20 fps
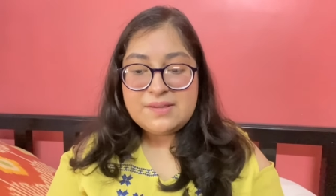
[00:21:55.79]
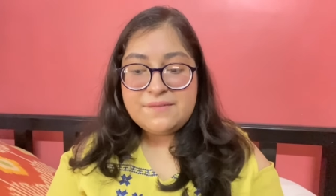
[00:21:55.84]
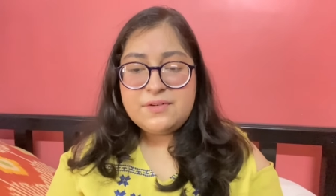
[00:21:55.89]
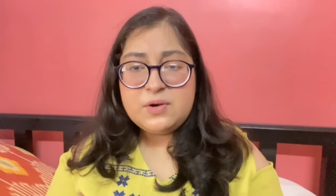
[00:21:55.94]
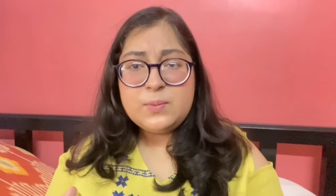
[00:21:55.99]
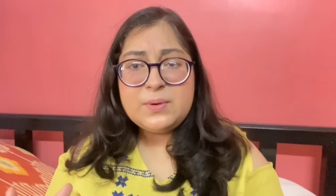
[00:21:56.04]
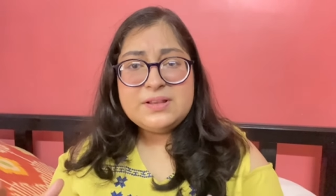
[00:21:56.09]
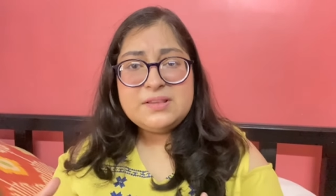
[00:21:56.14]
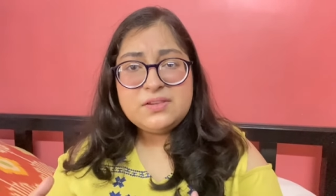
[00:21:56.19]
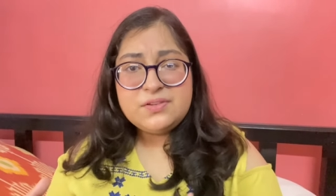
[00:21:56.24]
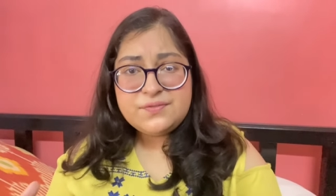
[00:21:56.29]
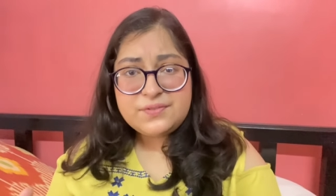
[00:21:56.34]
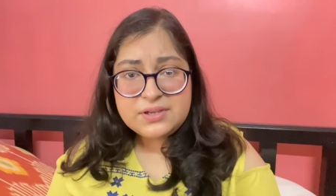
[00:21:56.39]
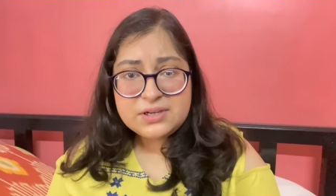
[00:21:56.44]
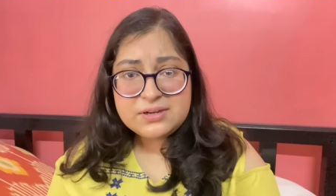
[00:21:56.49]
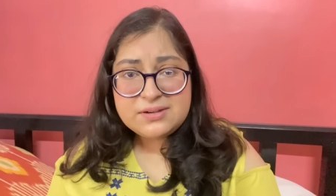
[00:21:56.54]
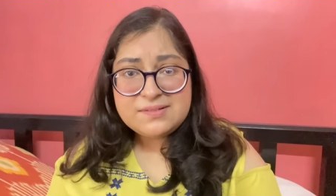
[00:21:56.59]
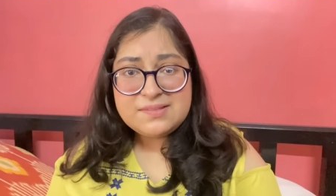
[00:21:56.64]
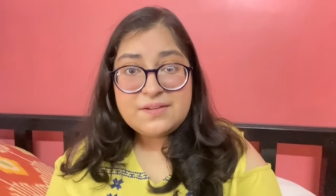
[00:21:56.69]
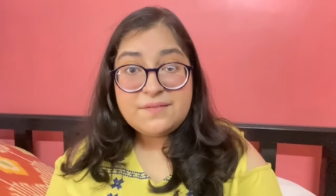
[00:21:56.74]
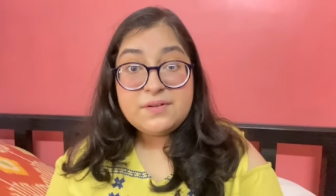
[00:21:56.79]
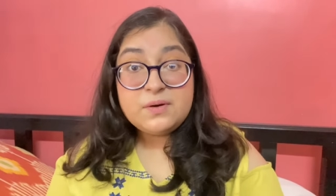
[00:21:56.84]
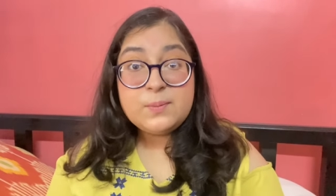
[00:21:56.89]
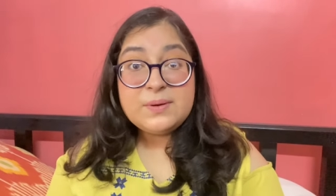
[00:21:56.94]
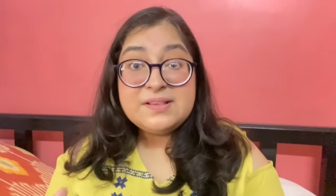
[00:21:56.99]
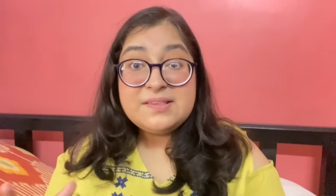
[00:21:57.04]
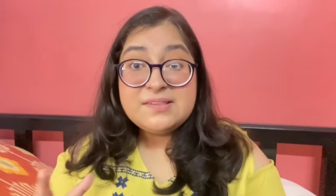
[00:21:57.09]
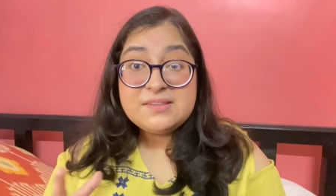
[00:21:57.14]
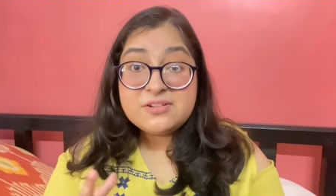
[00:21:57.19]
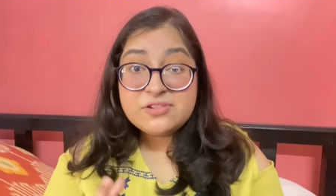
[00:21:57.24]
everyone's fears,
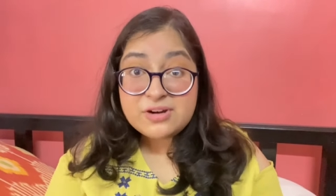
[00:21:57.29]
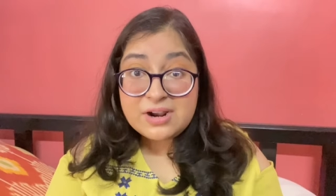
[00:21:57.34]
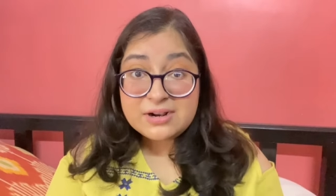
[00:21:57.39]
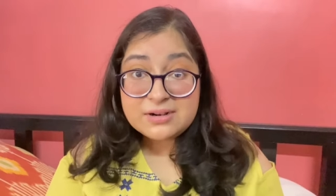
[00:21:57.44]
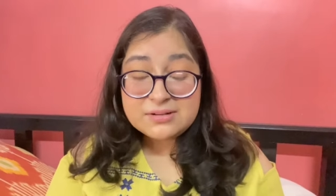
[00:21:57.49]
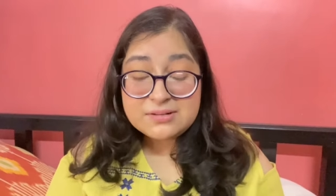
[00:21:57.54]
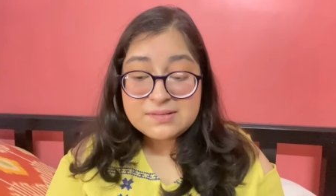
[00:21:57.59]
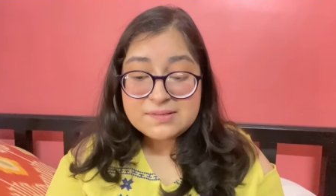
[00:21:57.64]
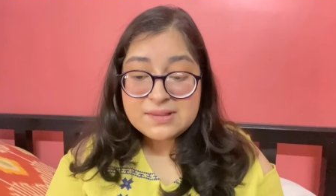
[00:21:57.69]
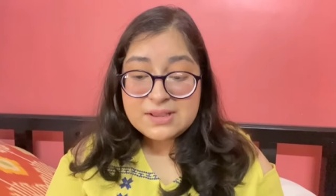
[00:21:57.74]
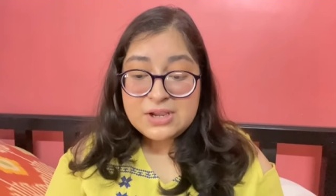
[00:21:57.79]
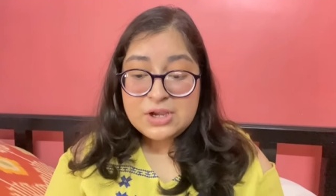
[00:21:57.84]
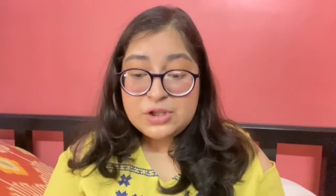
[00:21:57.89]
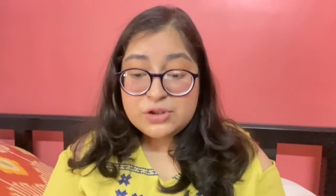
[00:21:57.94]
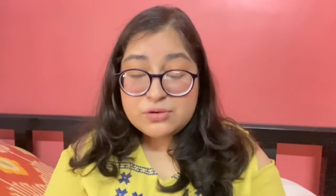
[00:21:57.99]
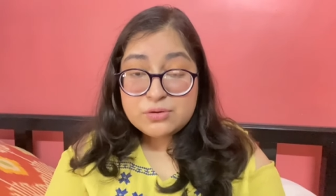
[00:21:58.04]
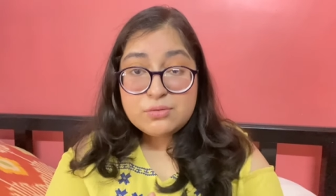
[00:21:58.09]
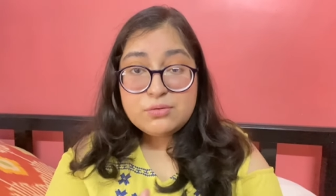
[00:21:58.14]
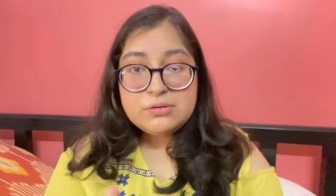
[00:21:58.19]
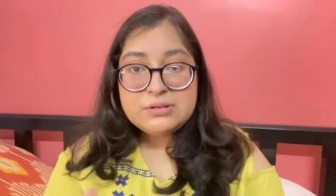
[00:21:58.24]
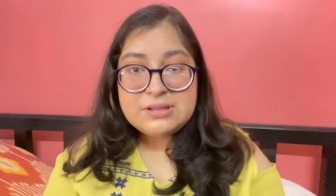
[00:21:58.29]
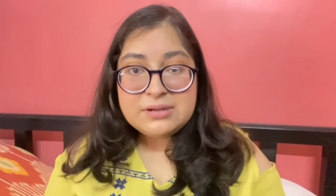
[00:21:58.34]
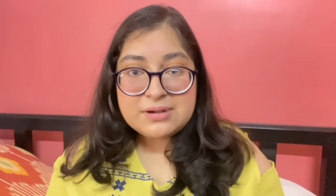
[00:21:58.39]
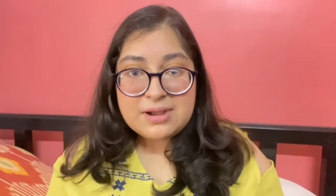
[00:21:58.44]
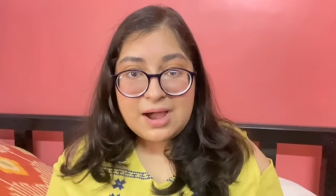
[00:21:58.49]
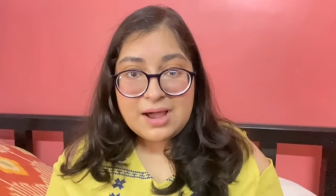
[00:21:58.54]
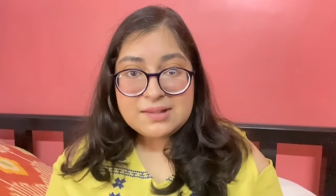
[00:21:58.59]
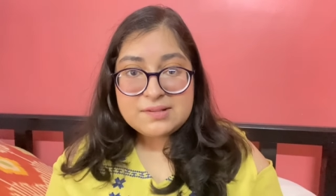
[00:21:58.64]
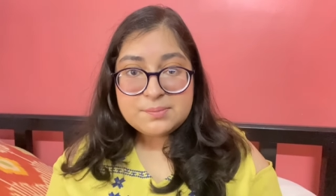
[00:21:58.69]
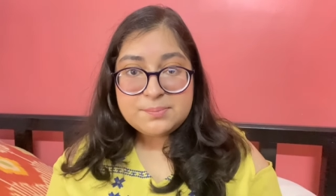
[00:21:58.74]
everyone's struggles through through the
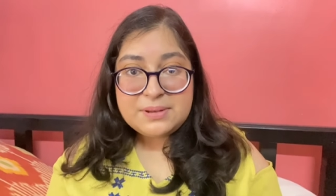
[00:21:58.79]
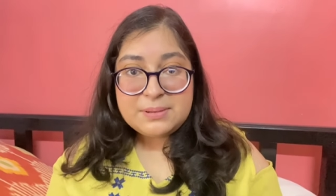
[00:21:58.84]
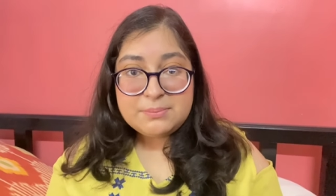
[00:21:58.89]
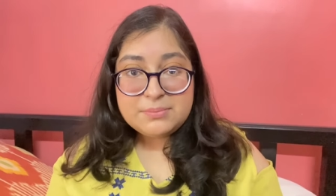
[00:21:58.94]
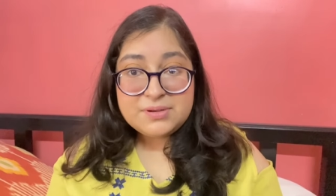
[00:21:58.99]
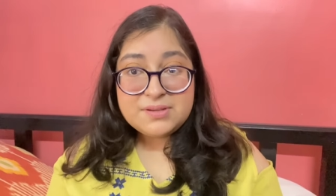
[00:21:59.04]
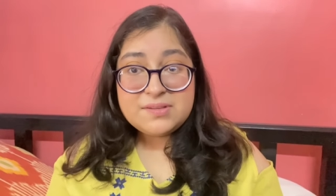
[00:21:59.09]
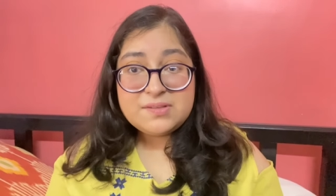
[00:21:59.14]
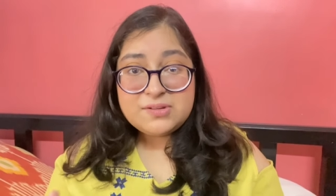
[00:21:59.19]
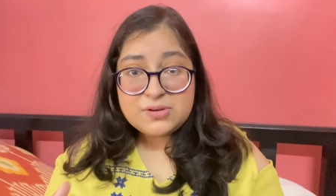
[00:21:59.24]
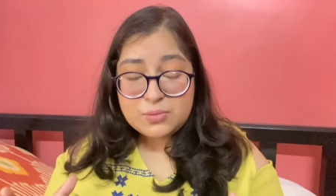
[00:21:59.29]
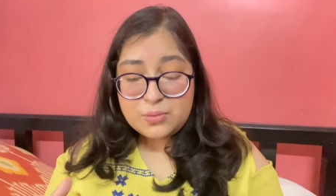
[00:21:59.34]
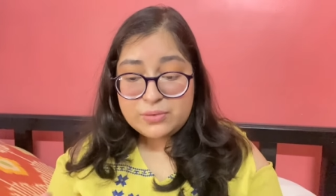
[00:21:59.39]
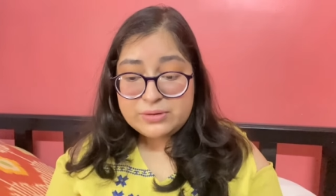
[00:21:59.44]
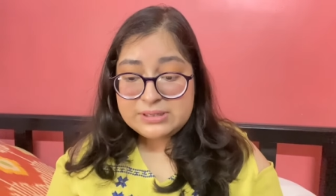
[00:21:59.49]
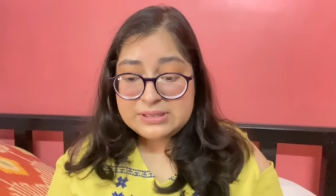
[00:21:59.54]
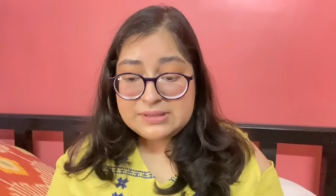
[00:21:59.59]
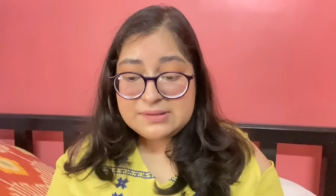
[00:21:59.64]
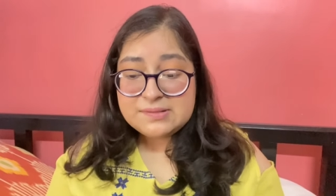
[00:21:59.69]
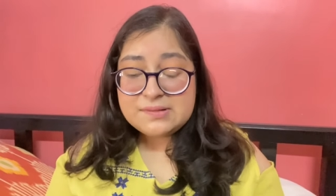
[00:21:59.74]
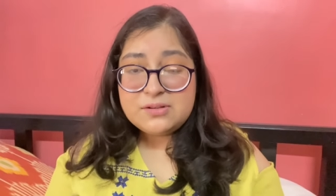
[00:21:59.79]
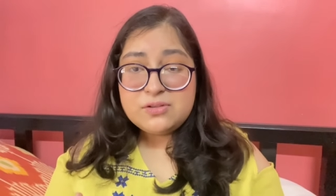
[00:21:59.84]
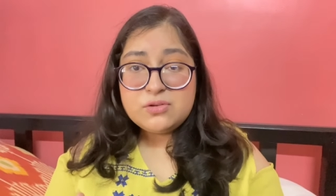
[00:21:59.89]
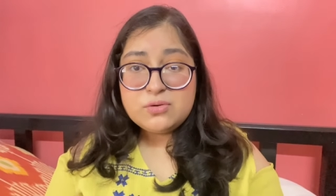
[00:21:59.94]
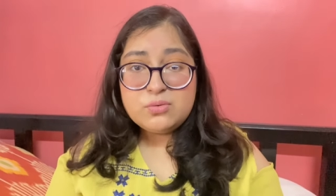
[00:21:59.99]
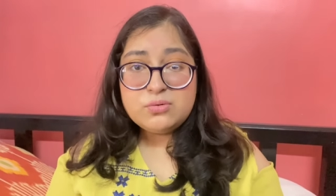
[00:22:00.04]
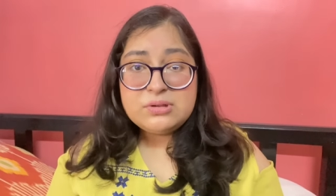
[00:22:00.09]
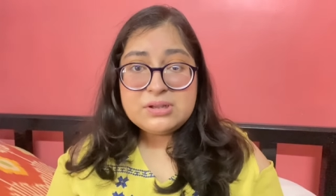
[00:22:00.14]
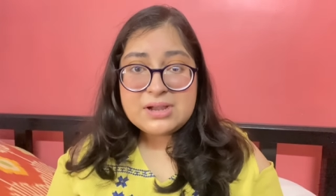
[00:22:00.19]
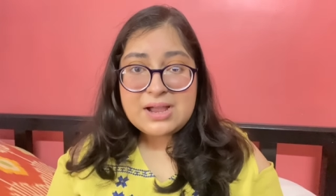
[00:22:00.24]
cast members' stories and
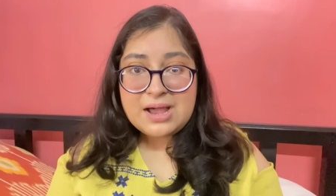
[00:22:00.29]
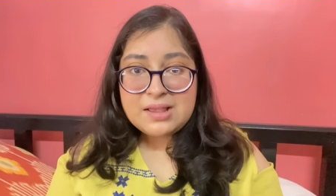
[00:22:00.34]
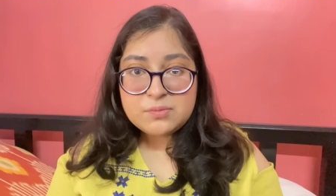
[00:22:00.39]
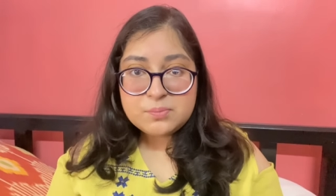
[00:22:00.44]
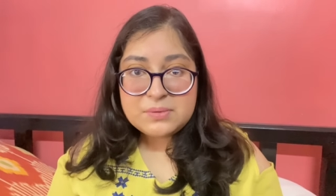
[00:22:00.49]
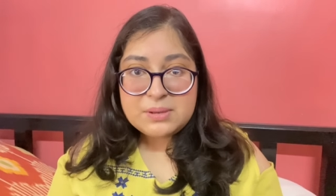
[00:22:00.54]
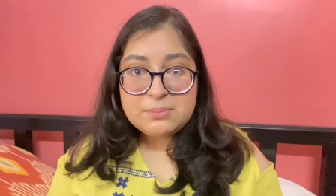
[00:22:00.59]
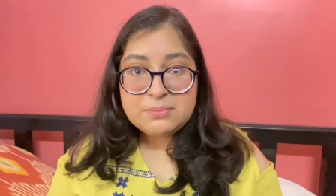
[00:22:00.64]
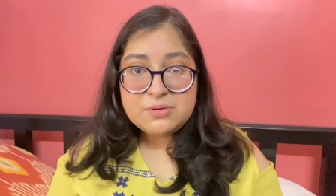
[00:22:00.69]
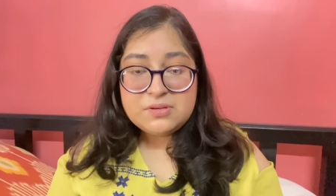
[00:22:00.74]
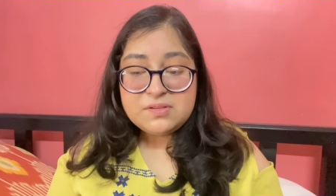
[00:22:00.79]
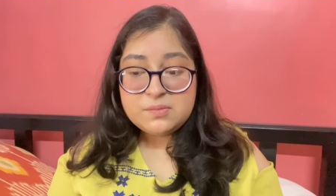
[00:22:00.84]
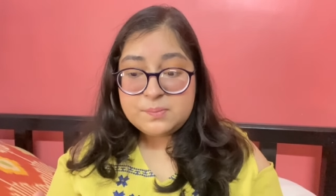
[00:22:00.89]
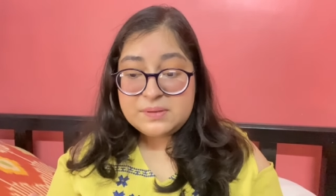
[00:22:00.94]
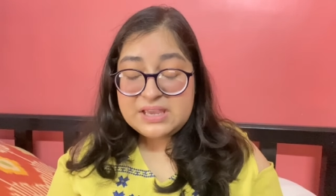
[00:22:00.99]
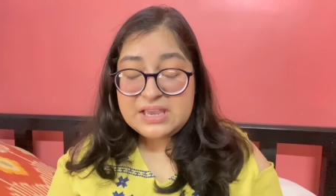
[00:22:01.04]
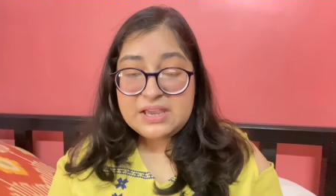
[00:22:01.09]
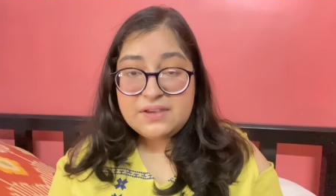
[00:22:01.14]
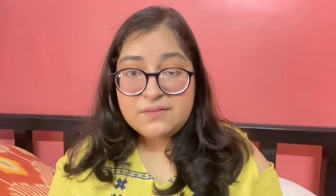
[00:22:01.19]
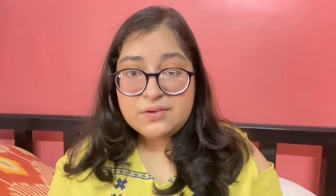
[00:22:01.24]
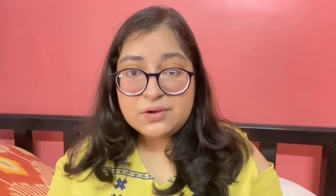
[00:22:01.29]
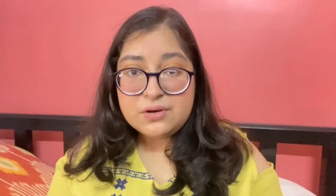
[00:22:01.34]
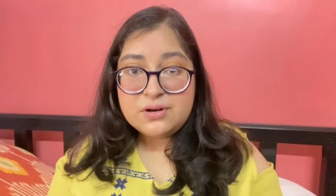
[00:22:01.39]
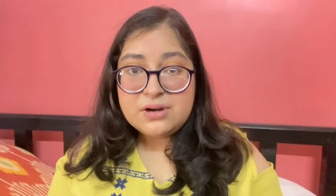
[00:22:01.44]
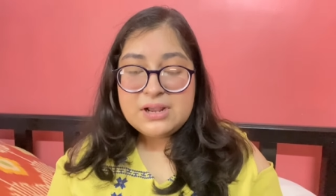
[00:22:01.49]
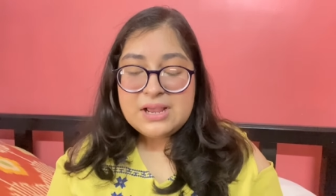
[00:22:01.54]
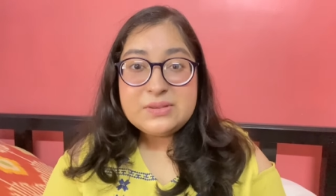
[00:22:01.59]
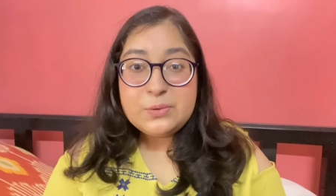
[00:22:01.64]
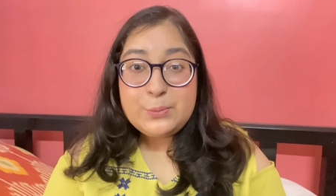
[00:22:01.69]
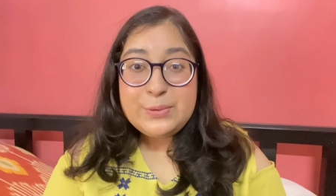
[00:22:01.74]
through the cast members'
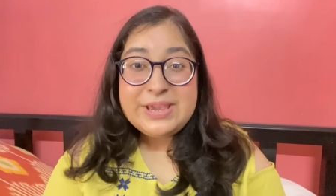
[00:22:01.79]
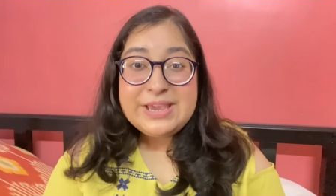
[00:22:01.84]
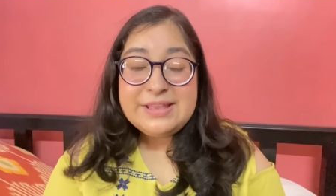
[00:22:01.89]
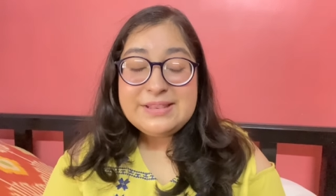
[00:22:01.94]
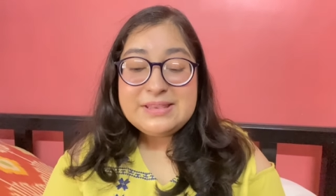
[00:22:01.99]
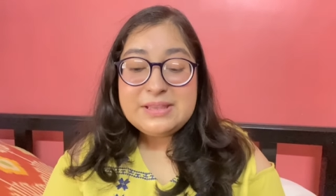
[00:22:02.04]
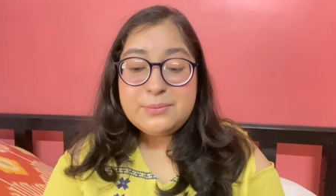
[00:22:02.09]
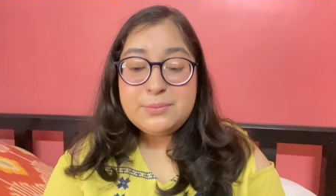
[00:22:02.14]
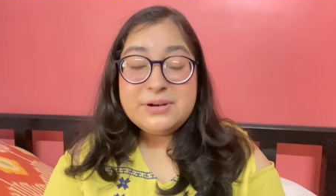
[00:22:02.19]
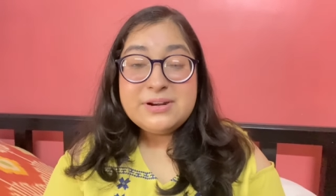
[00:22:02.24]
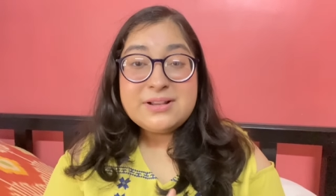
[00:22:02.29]
behavior, the way they were